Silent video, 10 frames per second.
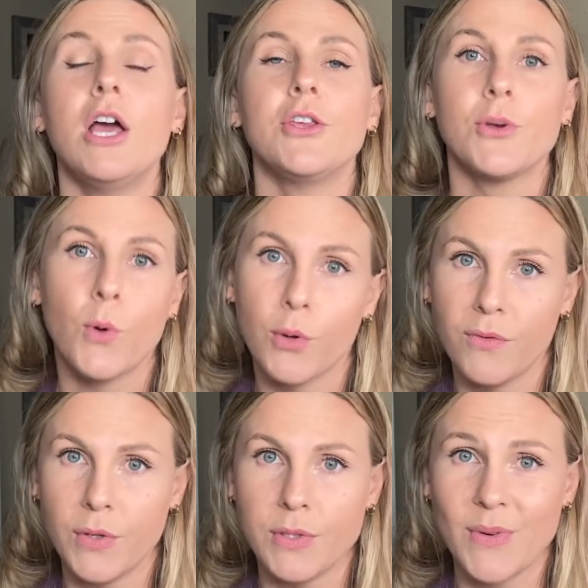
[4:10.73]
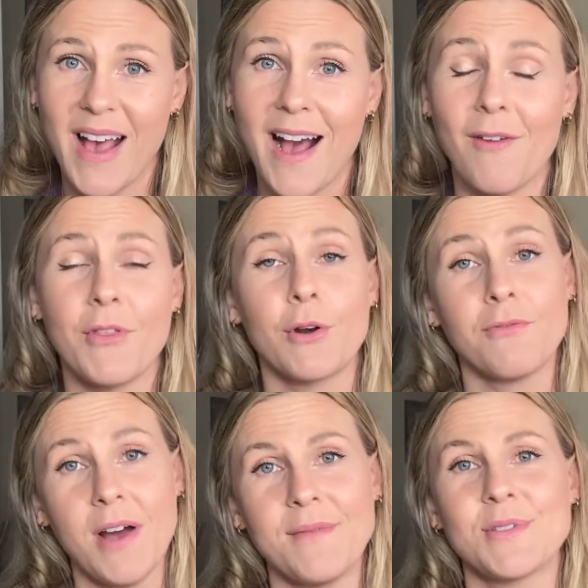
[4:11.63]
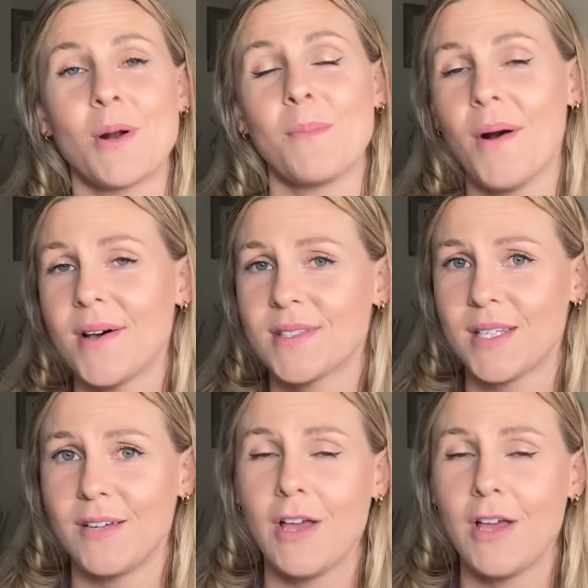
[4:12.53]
The more reviews you have that are 5-star and positive,